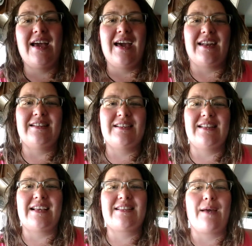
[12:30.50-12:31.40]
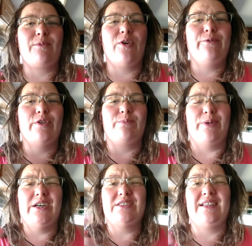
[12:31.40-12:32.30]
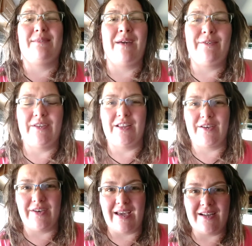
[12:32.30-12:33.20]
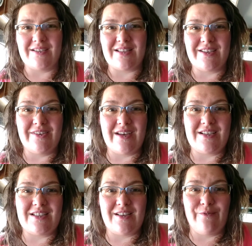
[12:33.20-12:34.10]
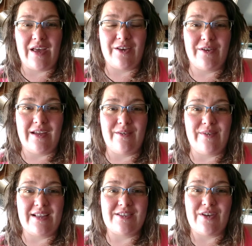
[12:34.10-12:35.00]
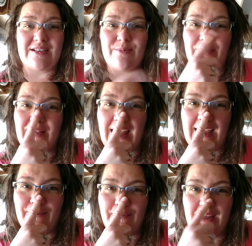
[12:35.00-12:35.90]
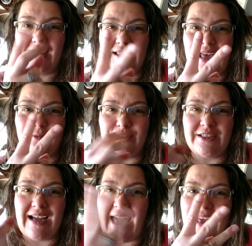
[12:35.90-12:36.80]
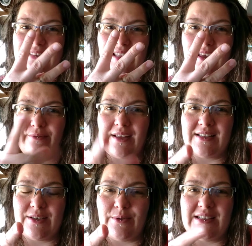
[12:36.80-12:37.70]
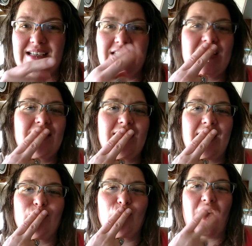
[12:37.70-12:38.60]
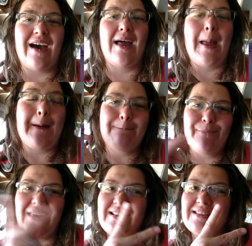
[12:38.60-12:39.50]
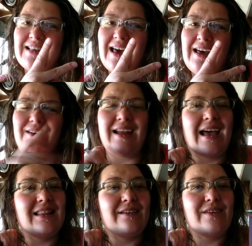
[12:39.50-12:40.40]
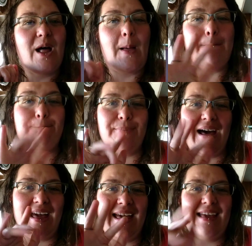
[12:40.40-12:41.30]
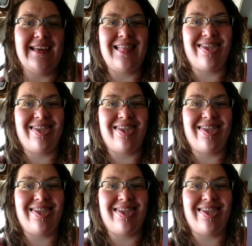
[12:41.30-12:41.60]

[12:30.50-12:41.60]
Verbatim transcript: And until next time, go forth boldly, my fellow creators, and courageously find creative ways to rise above in life, laughter, and love. Until we see each other again, mwah. peace out. I love y'all. Bye.